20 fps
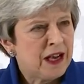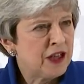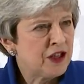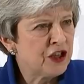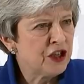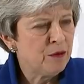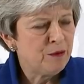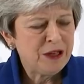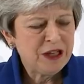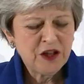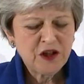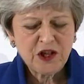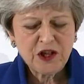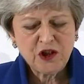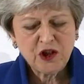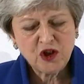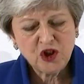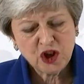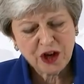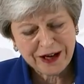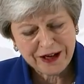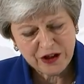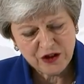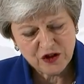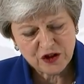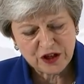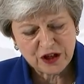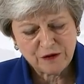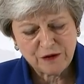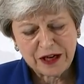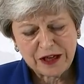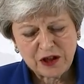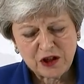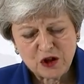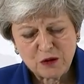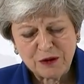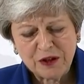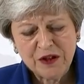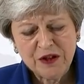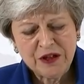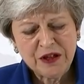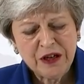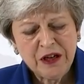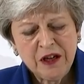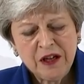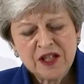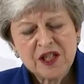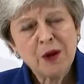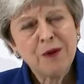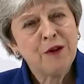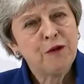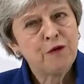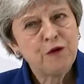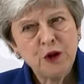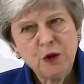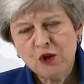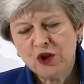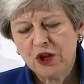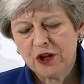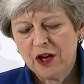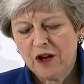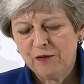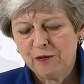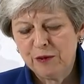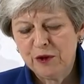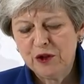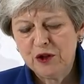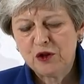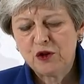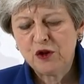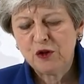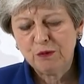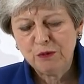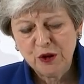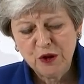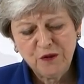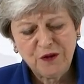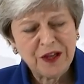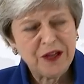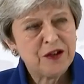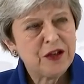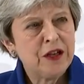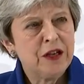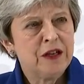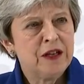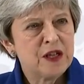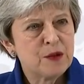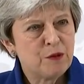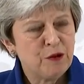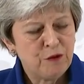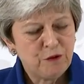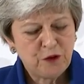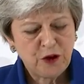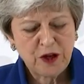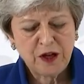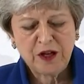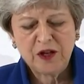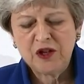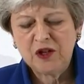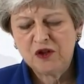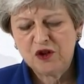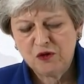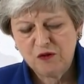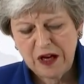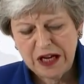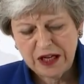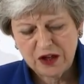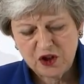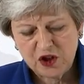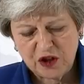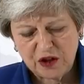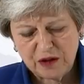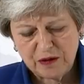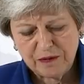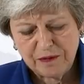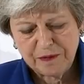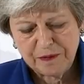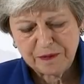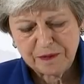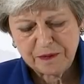and an ability to change the arrangement so a future government could move it in its preferred direction.